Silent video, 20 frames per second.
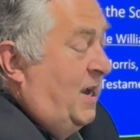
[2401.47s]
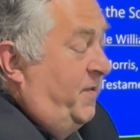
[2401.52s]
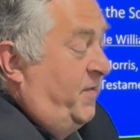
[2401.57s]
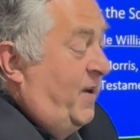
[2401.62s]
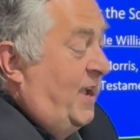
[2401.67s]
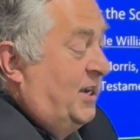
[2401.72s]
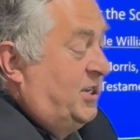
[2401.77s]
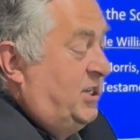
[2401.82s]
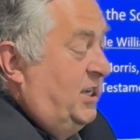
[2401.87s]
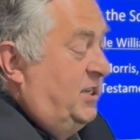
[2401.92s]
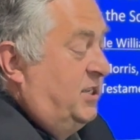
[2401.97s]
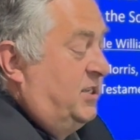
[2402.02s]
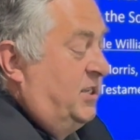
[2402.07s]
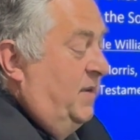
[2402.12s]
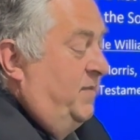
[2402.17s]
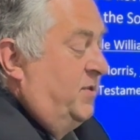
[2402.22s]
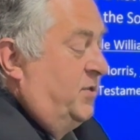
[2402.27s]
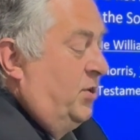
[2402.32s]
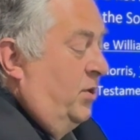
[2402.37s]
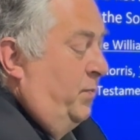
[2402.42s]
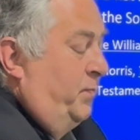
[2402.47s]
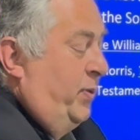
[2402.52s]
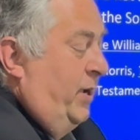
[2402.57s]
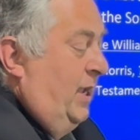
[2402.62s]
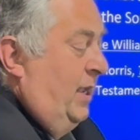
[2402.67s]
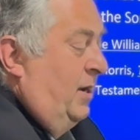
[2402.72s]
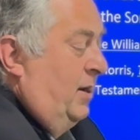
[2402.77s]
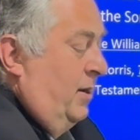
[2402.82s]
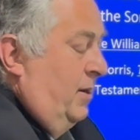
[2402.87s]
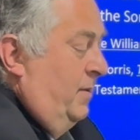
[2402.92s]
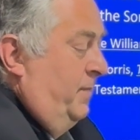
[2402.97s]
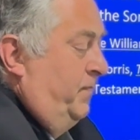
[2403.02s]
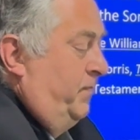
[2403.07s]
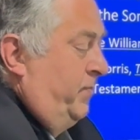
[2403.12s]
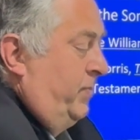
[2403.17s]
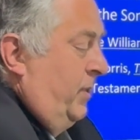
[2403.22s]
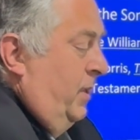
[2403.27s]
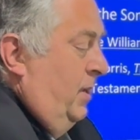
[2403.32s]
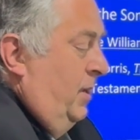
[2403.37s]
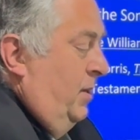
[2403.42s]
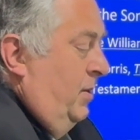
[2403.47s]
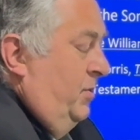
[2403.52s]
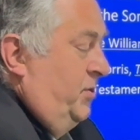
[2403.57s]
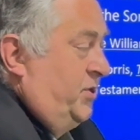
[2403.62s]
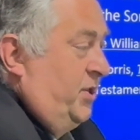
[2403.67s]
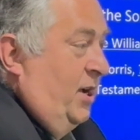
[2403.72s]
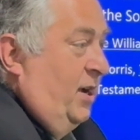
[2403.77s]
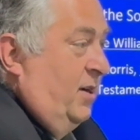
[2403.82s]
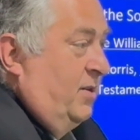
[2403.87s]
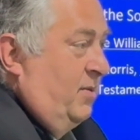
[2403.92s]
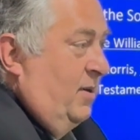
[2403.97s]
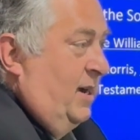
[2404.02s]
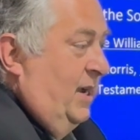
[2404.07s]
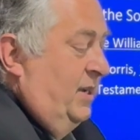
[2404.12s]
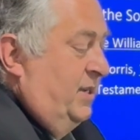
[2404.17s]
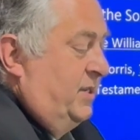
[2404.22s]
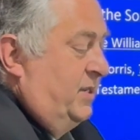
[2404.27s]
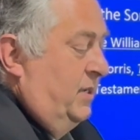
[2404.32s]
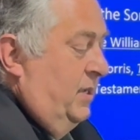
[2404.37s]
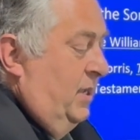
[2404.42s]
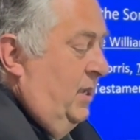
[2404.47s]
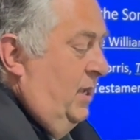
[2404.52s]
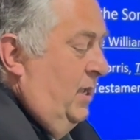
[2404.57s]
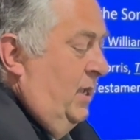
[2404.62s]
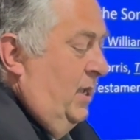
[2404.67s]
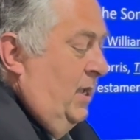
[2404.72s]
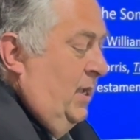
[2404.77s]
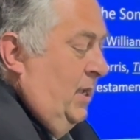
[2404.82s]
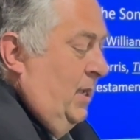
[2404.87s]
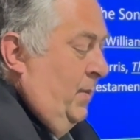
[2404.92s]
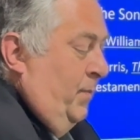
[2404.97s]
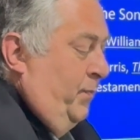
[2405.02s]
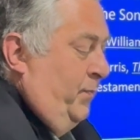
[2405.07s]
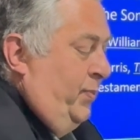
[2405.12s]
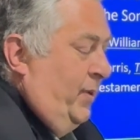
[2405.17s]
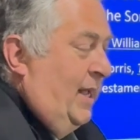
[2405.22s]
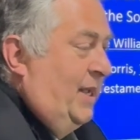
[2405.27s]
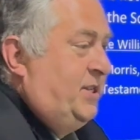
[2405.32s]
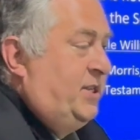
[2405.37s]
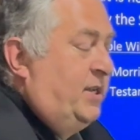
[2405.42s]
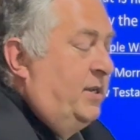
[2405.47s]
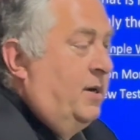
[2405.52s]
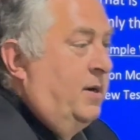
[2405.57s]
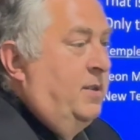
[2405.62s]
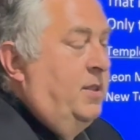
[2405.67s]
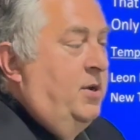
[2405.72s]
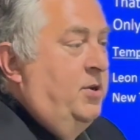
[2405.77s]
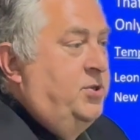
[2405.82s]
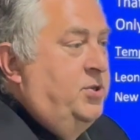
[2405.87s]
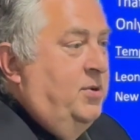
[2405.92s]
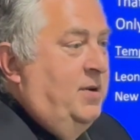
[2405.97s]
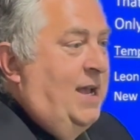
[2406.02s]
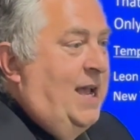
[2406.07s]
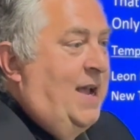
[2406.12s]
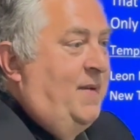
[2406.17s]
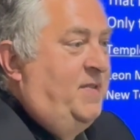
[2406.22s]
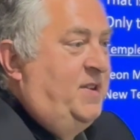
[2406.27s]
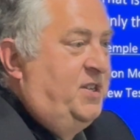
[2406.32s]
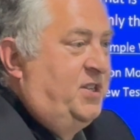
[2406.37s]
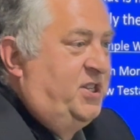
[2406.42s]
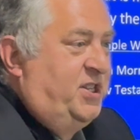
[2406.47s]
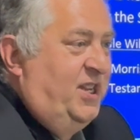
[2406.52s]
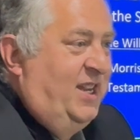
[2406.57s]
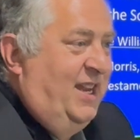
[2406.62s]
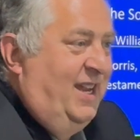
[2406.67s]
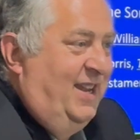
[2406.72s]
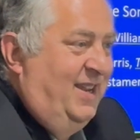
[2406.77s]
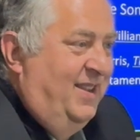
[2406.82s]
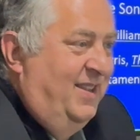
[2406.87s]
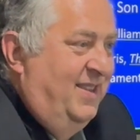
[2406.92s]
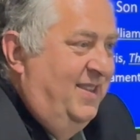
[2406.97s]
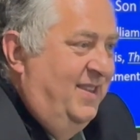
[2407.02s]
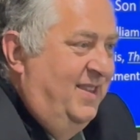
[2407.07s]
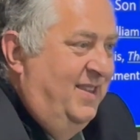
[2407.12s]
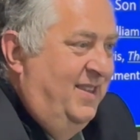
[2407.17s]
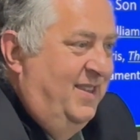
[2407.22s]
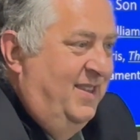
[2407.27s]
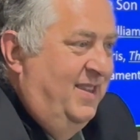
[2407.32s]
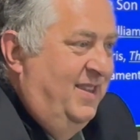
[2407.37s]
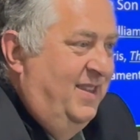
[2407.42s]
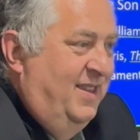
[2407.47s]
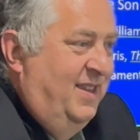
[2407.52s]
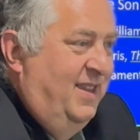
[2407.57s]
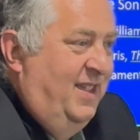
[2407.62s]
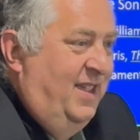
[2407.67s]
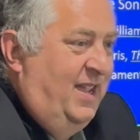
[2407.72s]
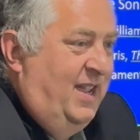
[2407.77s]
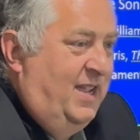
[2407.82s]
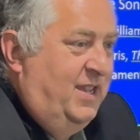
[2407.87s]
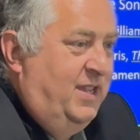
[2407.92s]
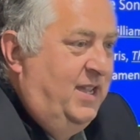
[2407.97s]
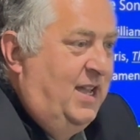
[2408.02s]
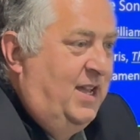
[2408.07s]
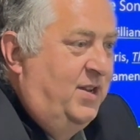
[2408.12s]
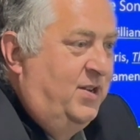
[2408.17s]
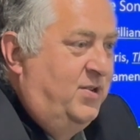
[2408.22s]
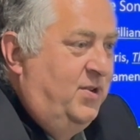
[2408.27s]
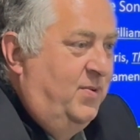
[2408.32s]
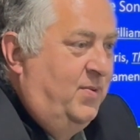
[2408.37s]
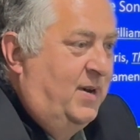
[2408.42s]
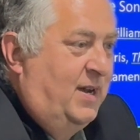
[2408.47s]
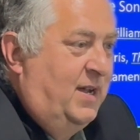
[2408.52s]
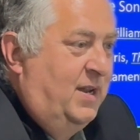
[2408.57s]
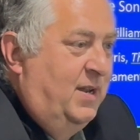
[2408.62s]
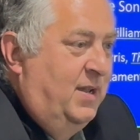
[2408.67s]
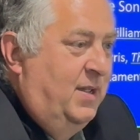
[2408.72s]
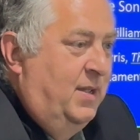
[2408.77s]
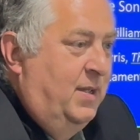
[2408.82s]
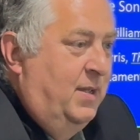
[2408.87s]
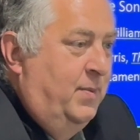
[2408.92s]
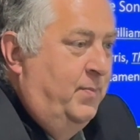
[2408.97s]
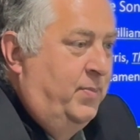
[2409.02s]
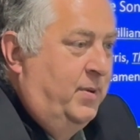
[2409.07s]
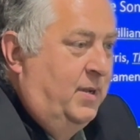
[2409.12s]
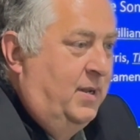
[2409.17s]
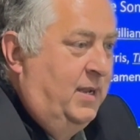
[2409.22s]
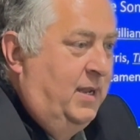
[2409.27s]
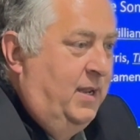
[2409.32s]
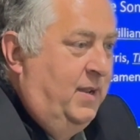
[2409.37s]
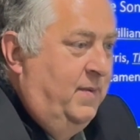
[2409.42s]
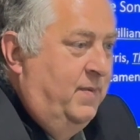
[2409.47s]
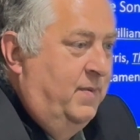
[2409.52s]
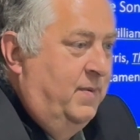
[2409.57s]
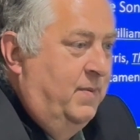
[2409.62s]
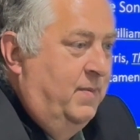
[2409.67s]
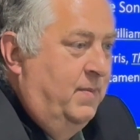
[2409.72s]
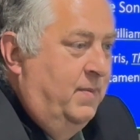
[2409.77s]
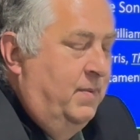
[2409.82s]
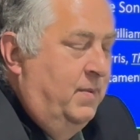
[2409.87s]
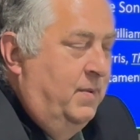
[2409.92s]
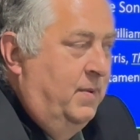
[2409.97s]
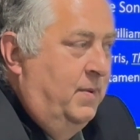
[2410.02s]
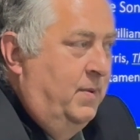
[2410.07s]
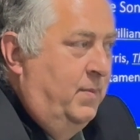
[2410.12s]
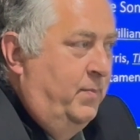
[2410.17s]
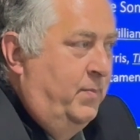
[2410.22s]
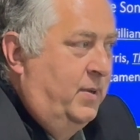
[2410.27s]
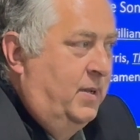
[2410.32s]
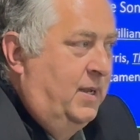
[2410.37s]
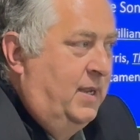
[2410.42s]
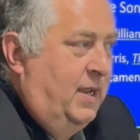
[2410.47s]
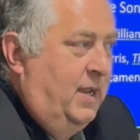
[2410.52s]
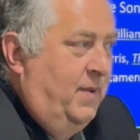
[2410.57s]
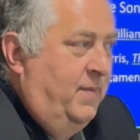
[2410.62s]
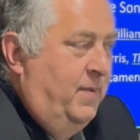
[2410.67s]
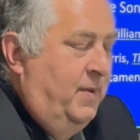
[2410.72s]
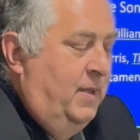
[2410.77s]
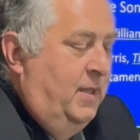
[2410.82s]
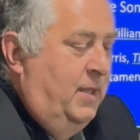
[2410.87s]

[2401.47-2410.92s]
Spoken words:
of fact, Jesus even told Peter, who saw Christ, "Blessed are those who haven't seen and yet do what? Believe." Believe.